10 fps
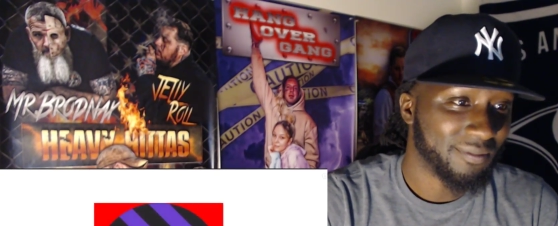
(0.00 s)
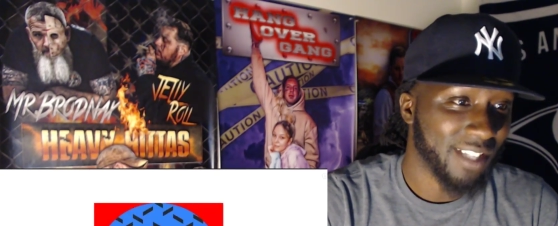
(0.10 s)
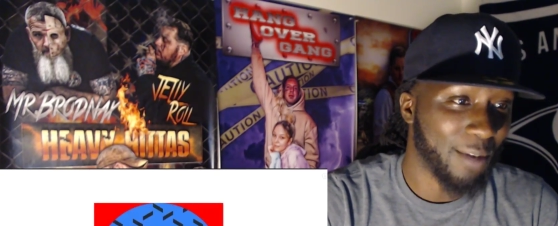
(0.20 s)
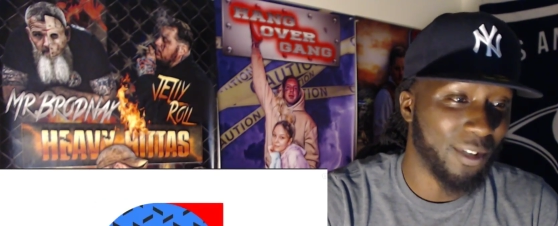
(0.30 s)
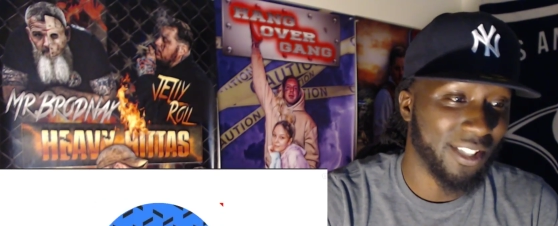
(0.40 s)
Speaker 1: I
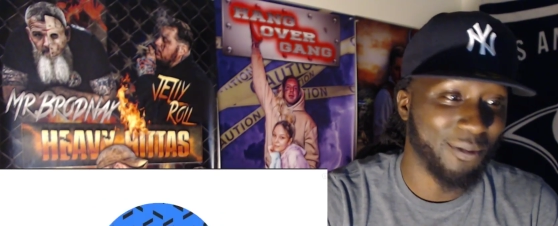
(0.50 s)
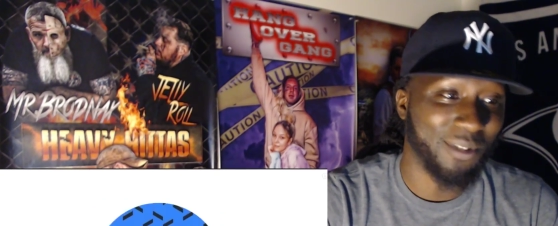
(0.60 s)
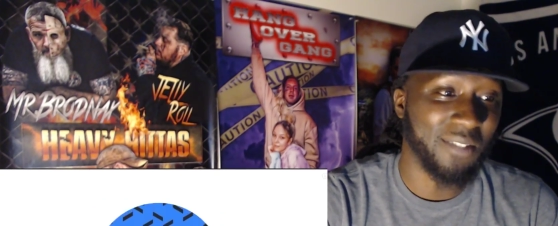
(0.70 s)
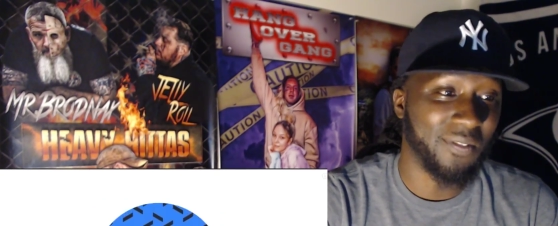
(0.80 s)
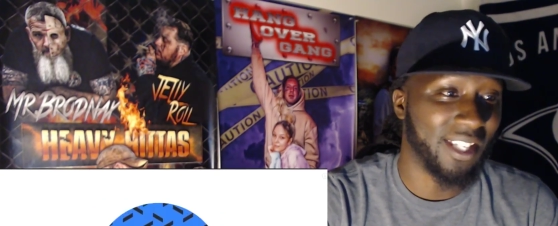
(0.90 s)
want to see what
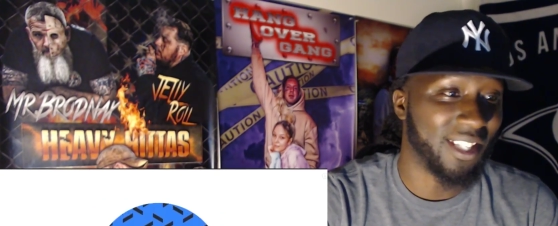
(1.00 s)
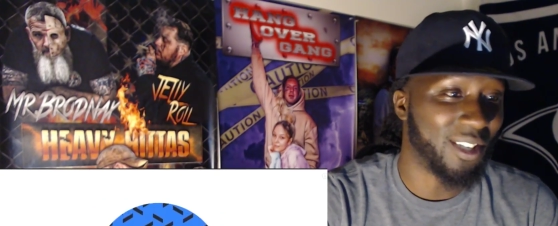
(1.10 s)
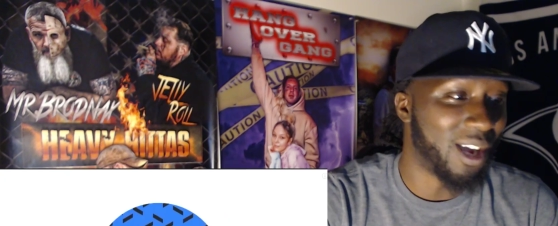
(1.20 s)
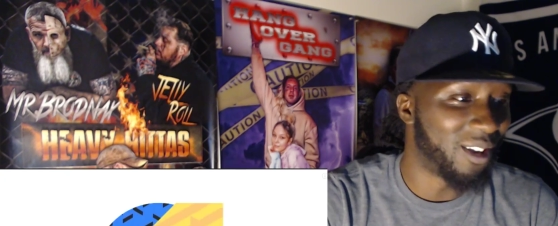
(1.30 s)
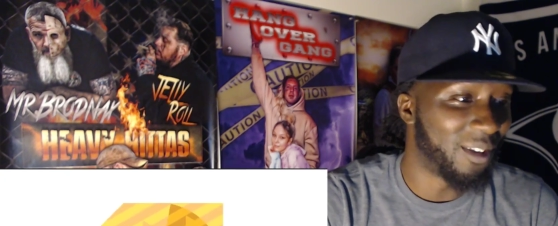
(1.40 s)
this video
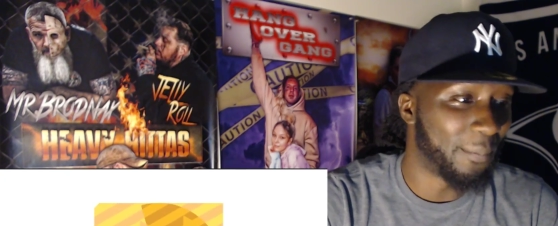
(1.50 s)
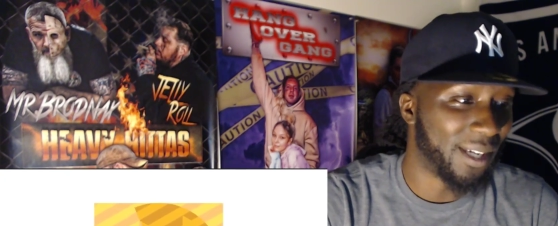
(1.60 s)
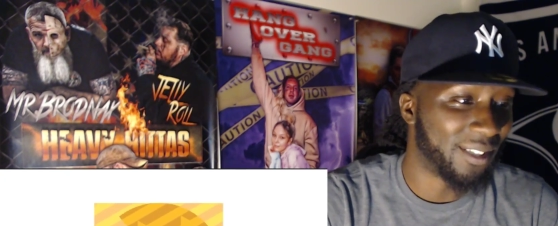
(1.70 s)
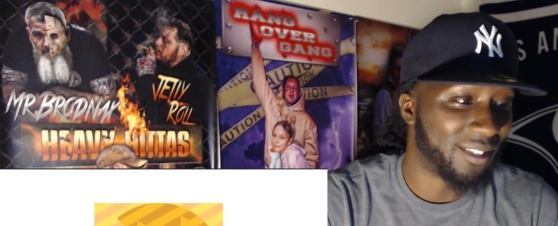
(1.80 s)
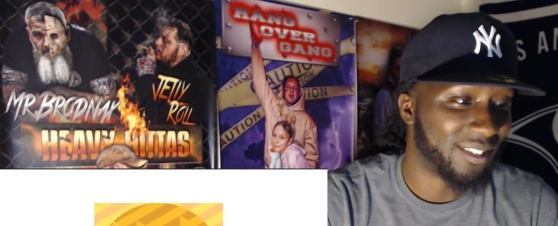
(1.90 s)
all
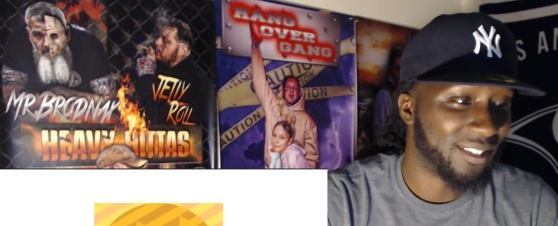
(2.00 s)
about.